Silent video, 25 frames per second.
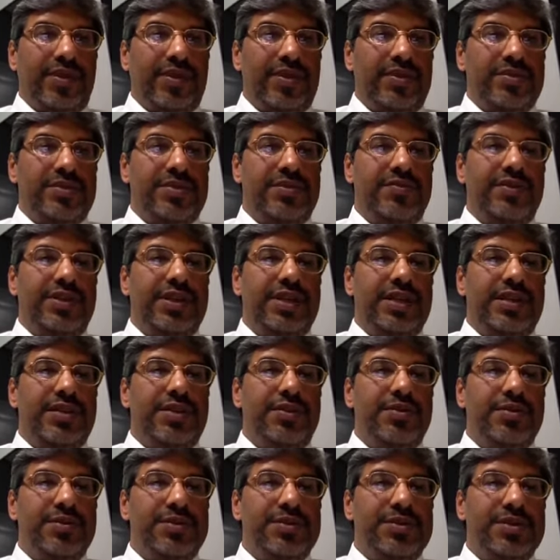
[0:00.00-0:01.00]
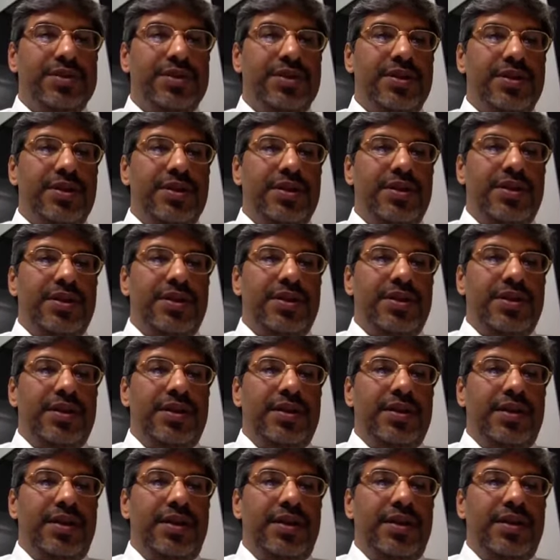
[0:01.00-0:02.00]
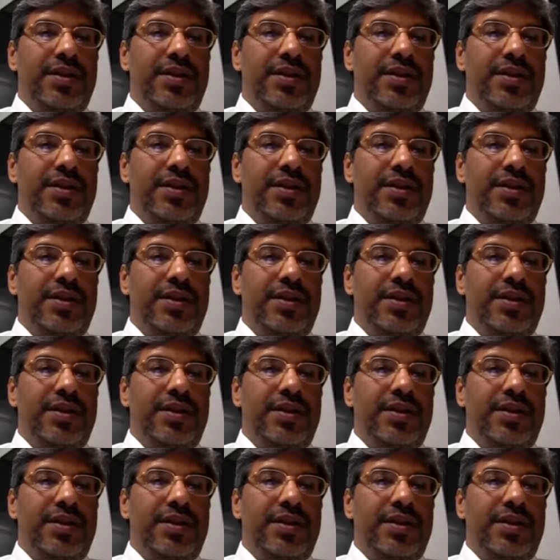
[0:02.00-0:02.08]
So we can use the